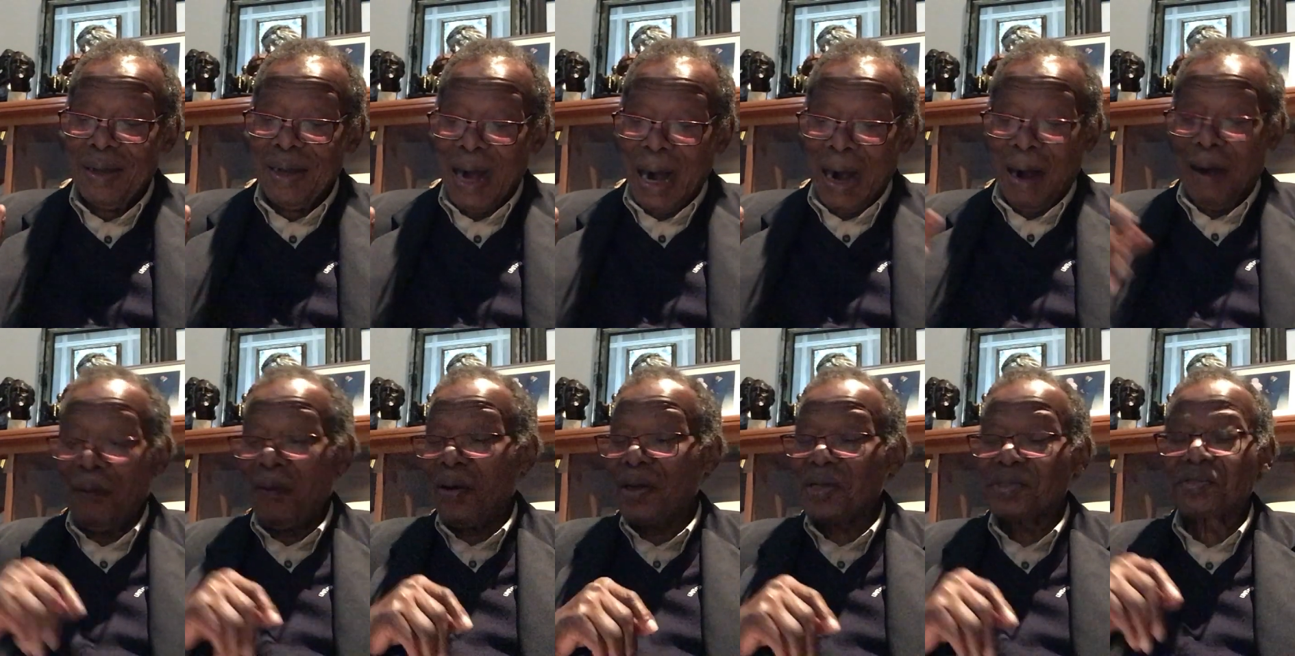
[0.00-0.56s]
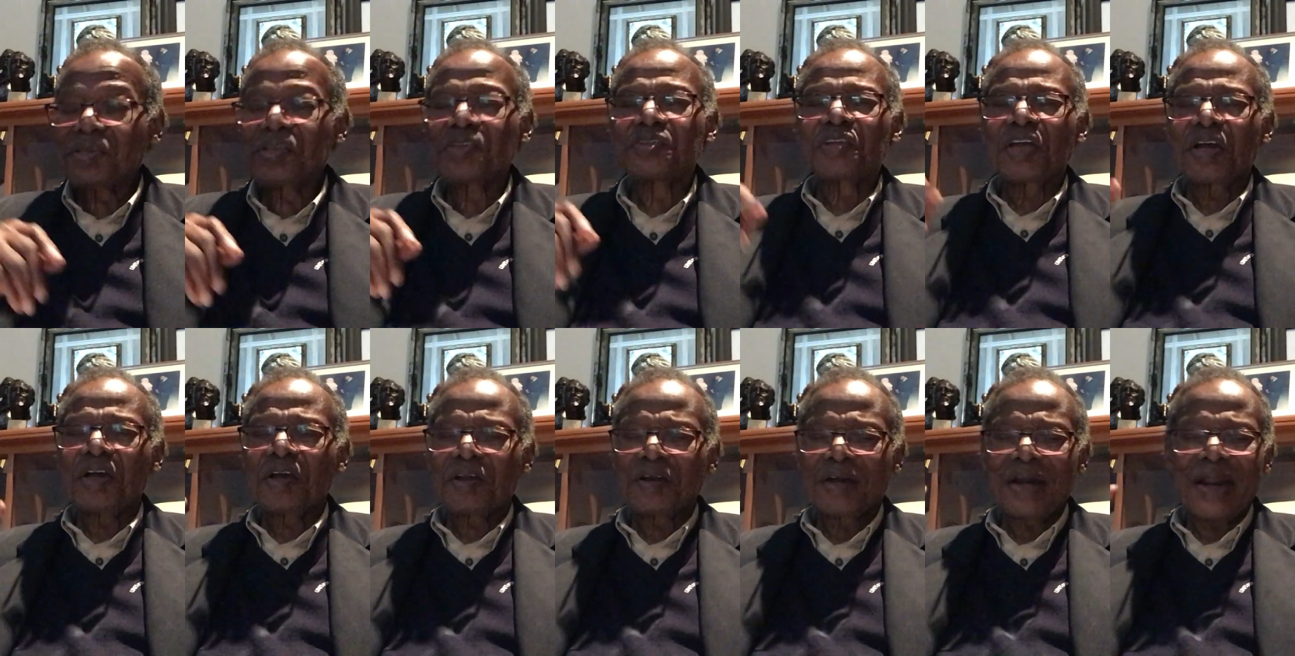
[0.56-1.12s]
"Ours is
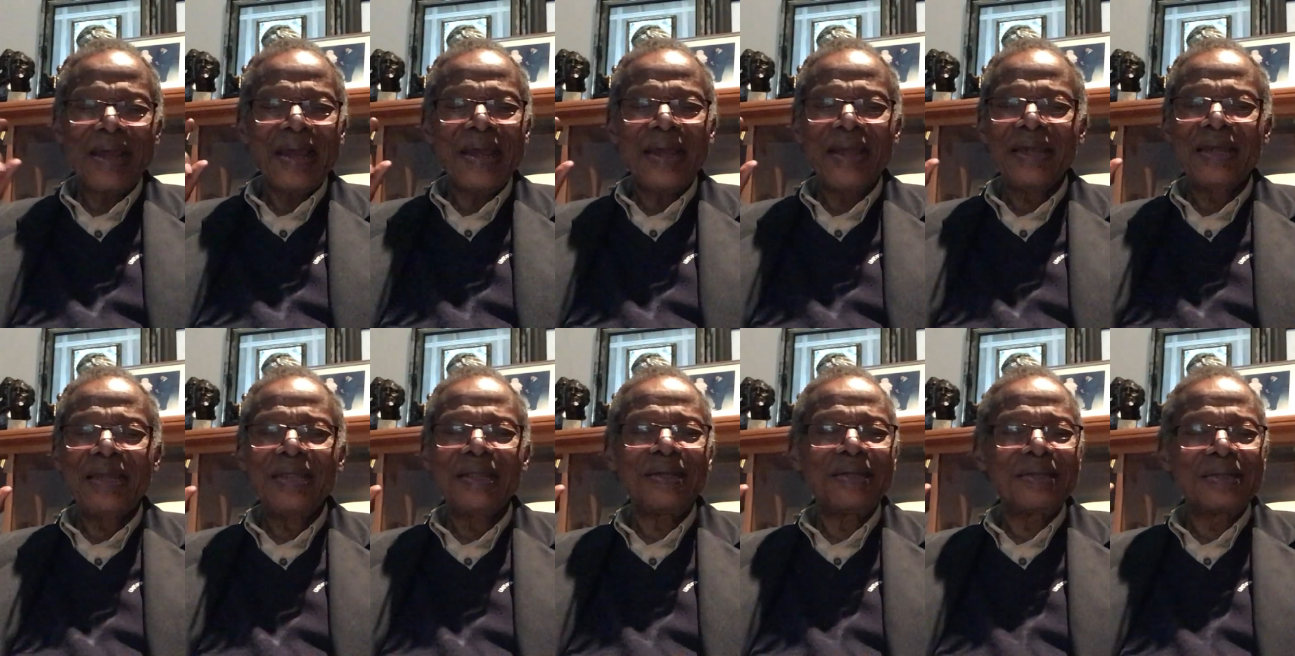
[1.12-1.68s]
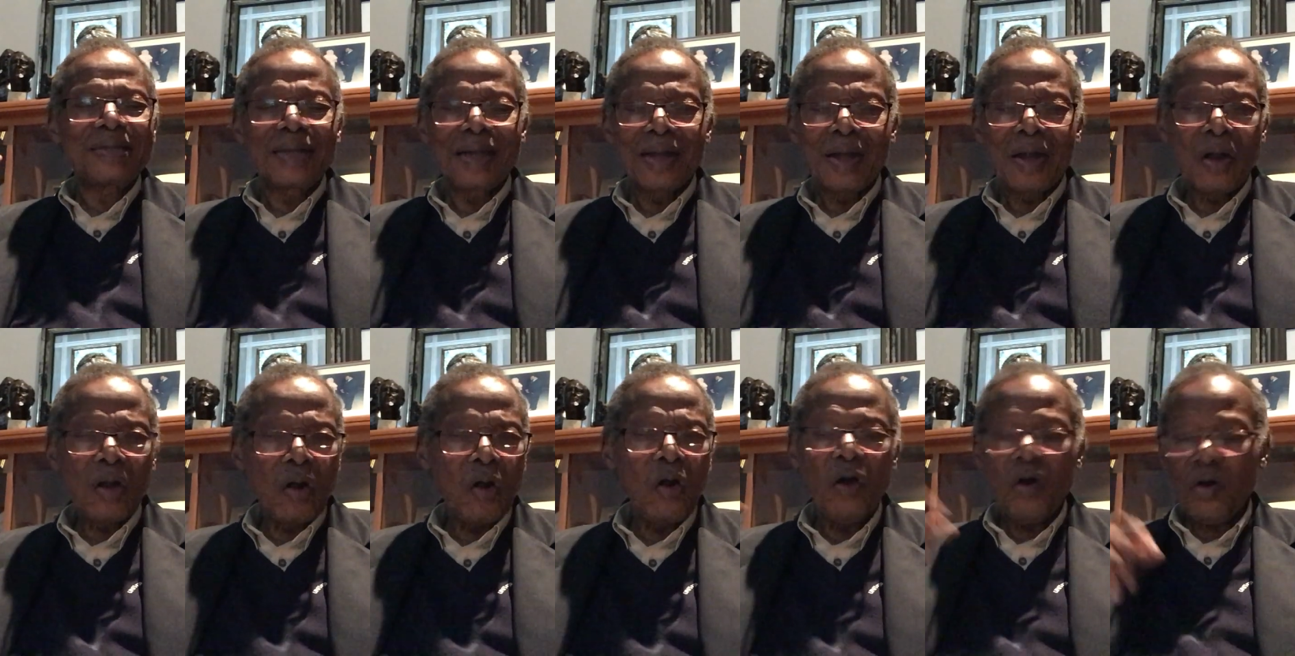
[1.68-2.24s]
a great
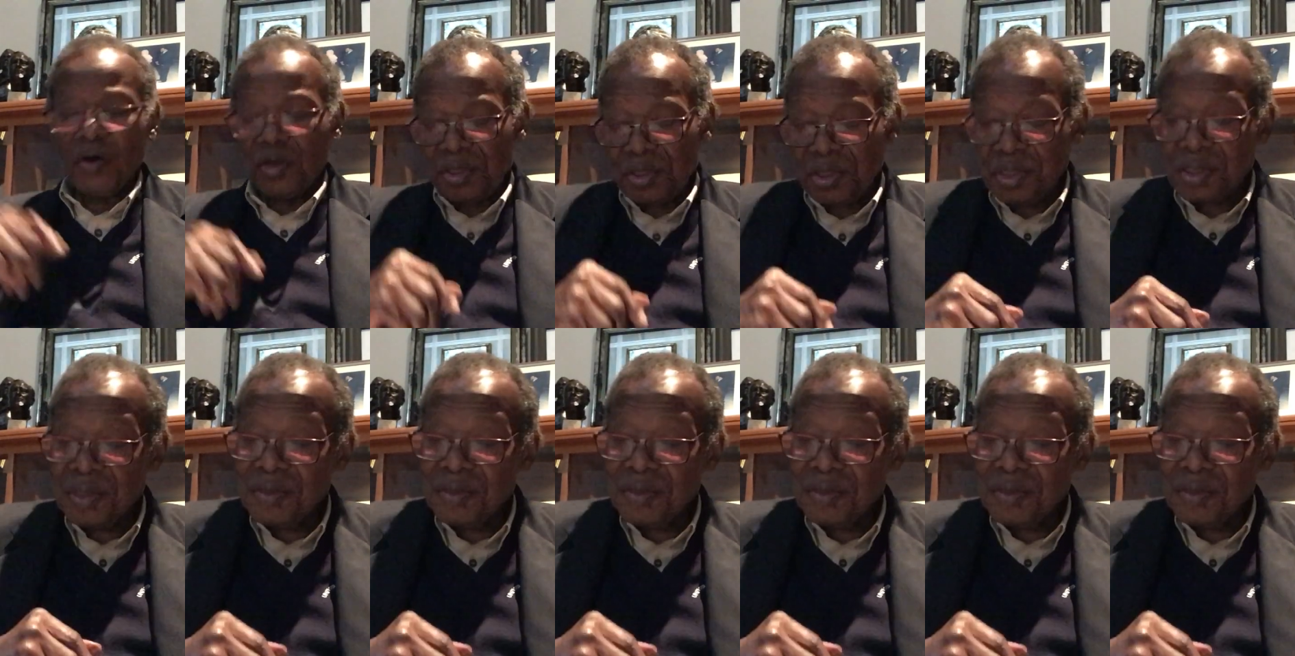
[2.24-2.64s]
God.